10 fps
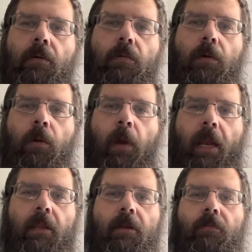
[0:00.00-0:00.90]
we waited
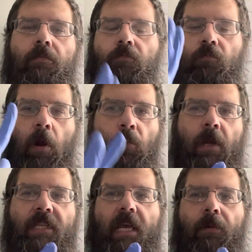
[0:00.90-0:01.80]
a little.
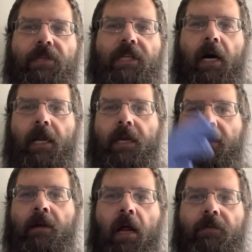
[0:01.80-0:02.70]
Once that was
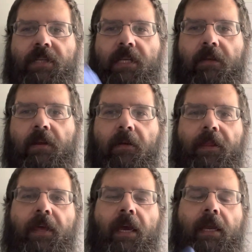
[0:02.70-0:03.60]
done, I received
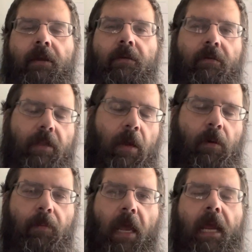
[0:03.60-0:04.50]
everything. They
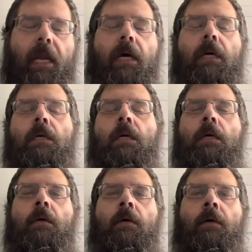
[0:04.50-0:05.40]
were paid.
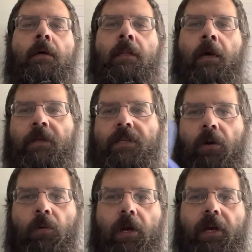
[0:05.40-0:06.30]
Then we
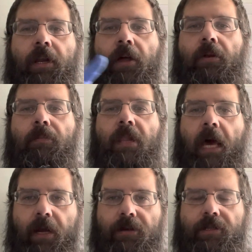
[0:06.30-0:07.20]
started working on other
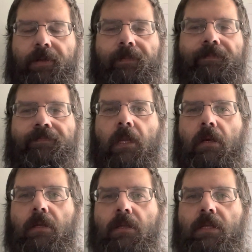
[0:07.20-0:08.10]
players.
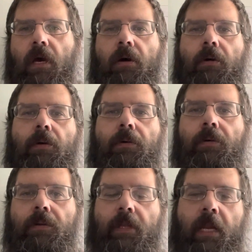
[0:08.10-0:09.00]
So
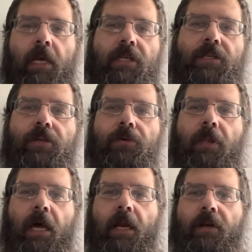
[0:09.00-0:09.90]
the next two
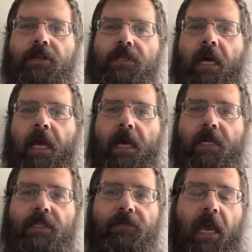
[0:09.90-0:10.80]
players I
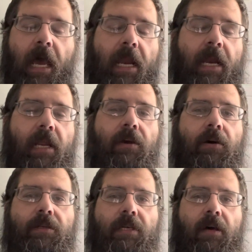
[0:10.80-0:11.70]
asked if he had any
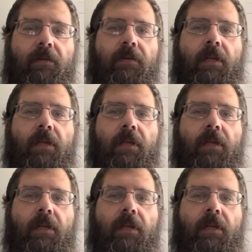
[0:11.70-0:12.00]
cards of